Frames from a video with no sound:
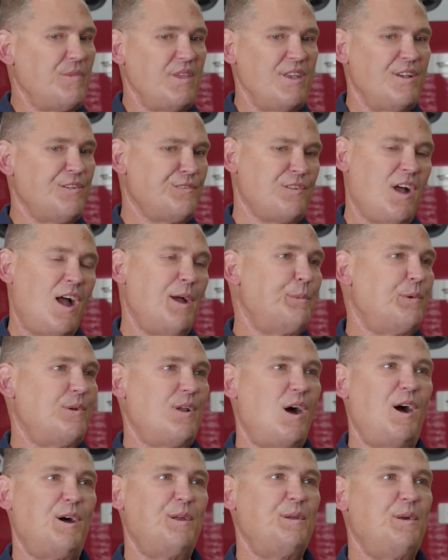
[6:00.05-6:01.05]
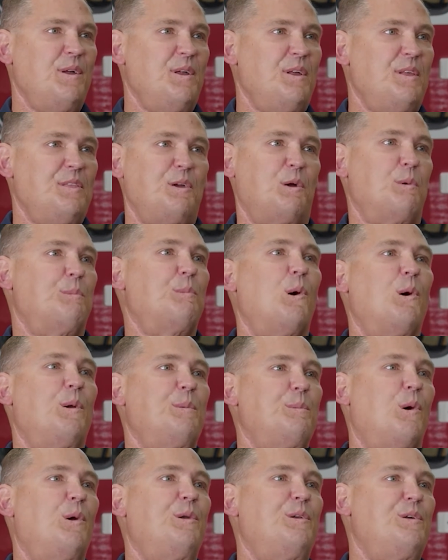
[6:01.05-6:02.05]
as time went on, there were more and
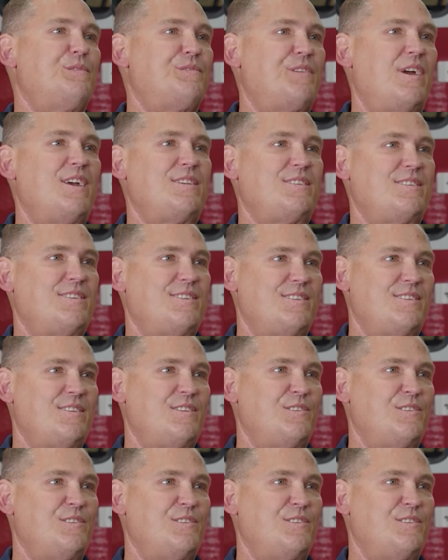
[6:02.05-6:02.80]
more new faces, and